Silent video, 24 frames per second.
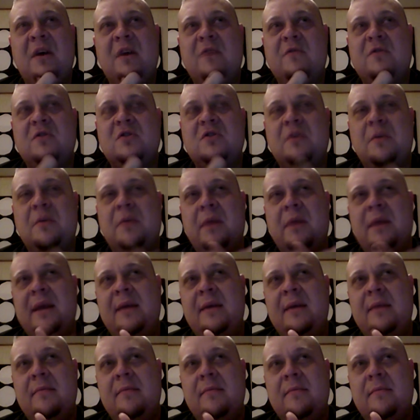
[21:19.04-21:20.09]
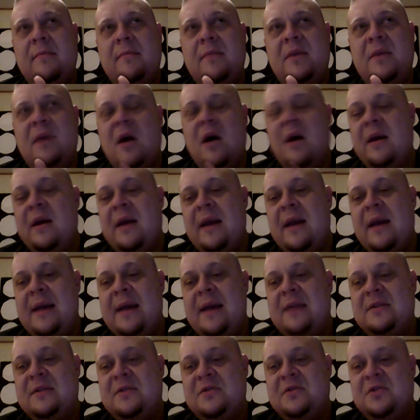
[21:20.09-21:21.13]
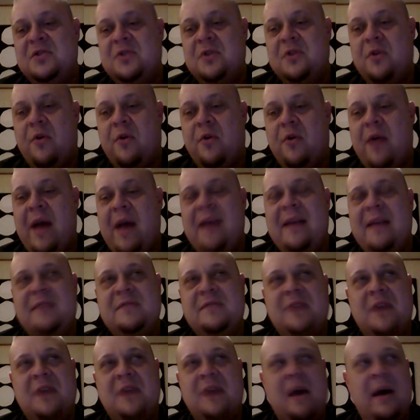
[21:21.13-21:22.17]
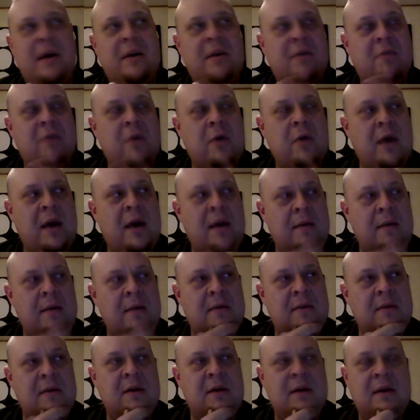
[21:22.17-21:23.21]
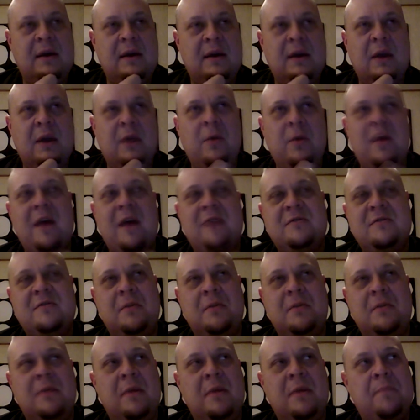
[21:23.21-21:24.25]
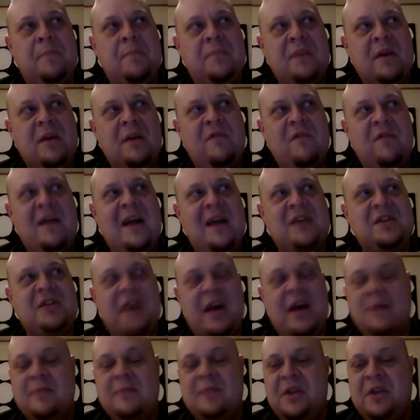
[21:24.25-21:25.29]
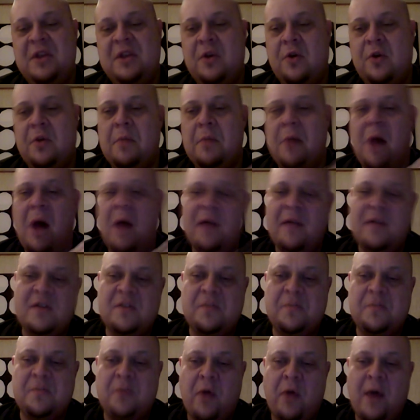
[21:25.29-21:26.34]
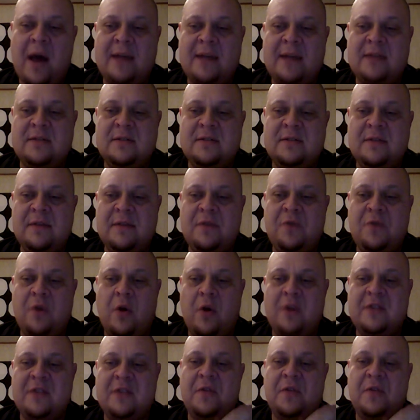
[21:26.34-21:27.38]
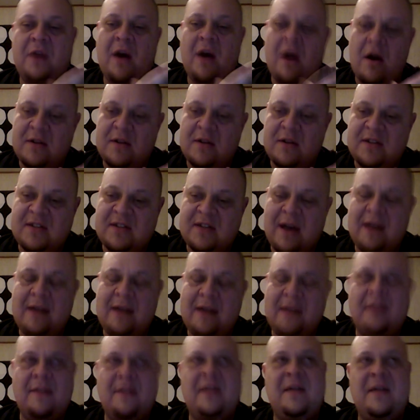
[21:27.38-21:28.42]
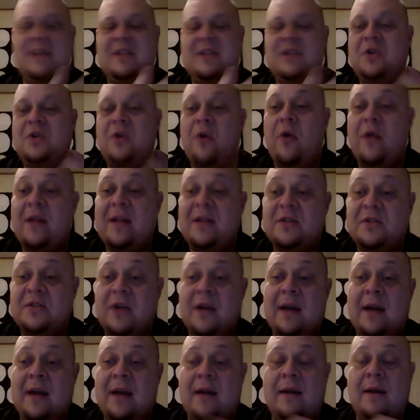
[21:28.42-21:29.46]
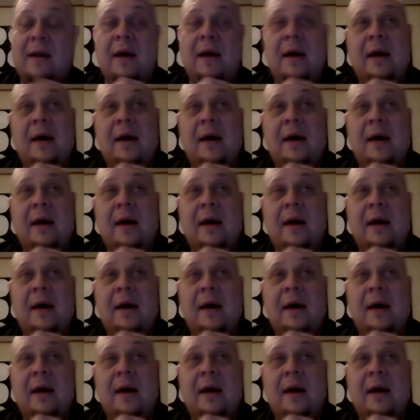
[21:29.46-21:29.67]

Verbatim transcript: for somebody young in age, just the creative side of okay, here here we have some flash games, and you can mod the sprites. If you're into the art side, then that's your entry. And